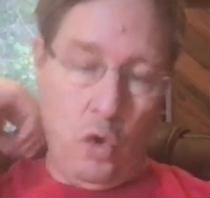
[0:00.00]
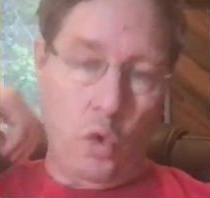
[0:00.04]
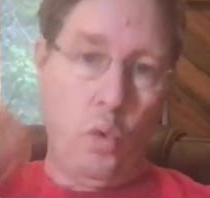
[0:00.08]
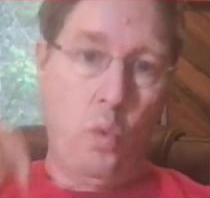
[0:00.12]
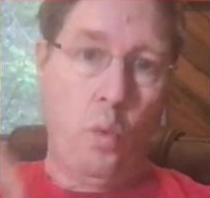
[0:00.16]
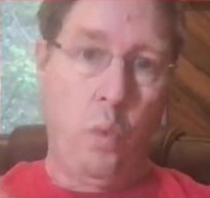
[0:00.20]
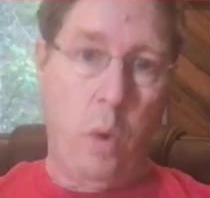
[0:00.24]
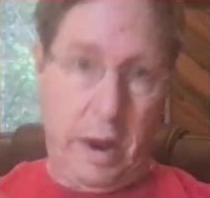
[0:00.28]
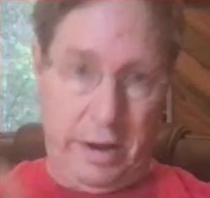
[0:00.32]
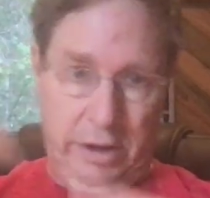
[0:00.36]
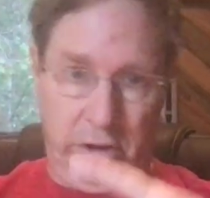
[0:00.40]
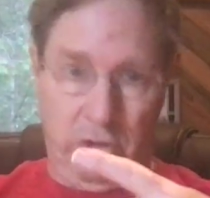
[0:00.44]

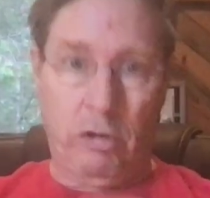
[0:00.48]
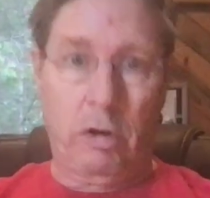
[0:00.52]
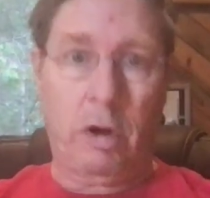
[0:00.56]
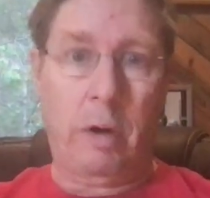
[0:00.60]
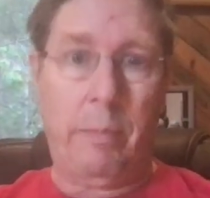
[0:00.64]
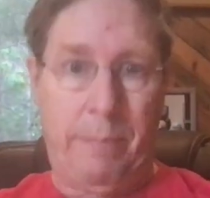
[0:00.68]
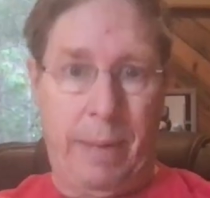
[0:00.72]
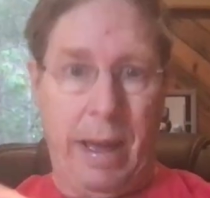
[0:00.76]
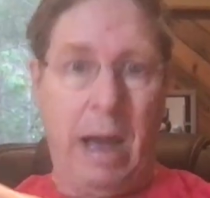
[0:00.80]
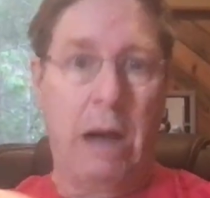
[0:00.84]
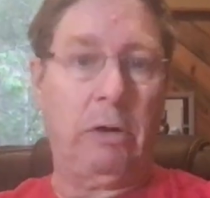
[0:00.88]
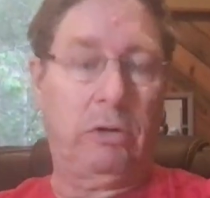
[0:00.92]
what you're
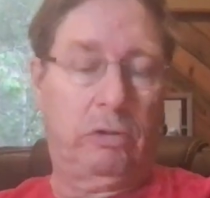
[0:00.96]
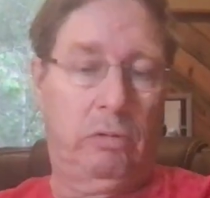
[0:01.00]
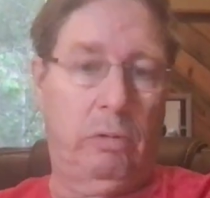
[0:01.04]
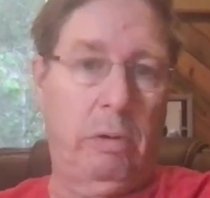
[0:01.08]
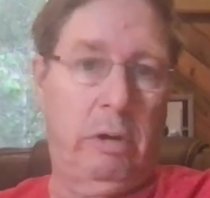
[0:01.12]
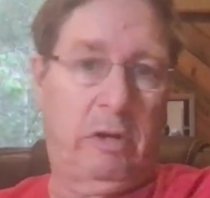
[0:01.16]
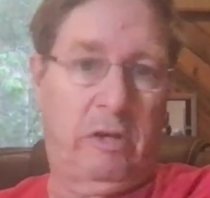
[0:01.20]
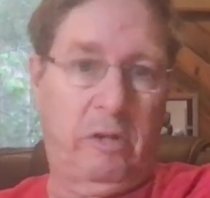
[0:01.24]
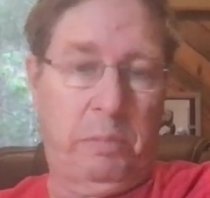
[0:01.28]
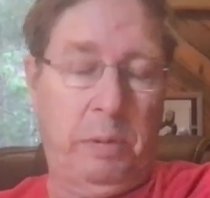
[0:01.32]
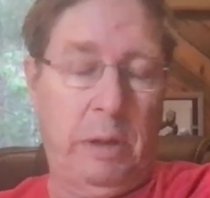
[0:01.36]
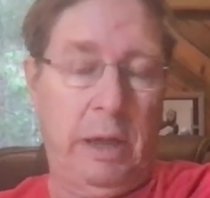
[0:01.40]
about to
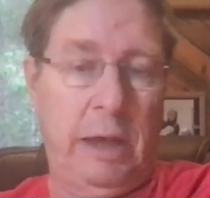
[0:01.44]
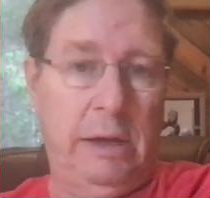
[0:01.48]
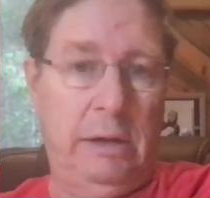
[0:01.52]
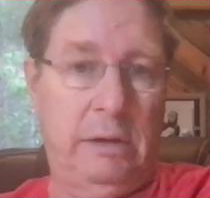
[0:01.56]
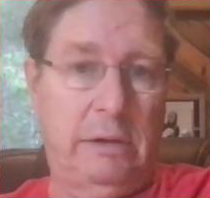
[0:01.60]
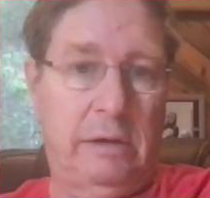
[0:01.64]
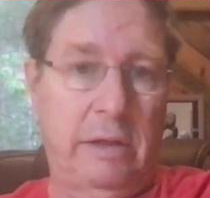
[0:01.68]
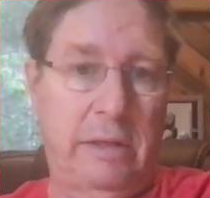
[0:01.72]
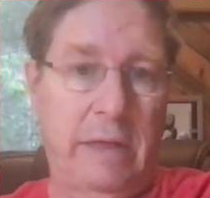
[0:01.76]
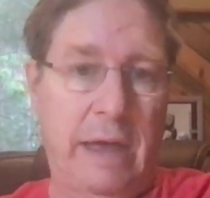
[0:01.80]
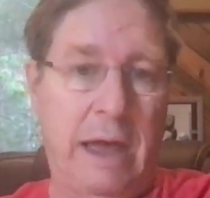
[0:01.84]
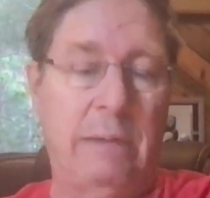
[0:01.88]

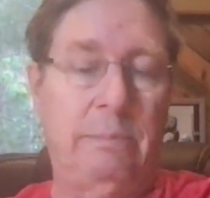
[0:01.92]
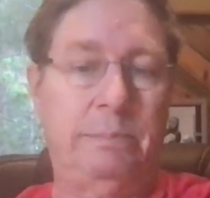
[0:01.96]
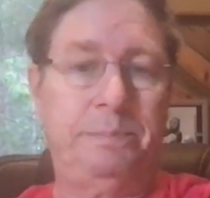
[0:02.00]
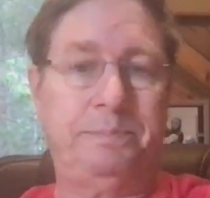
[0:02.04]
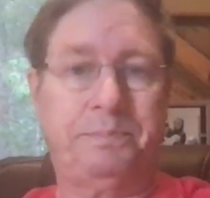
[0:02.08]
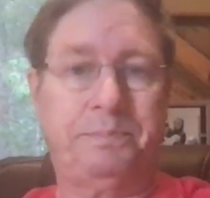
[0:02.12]
explain to them.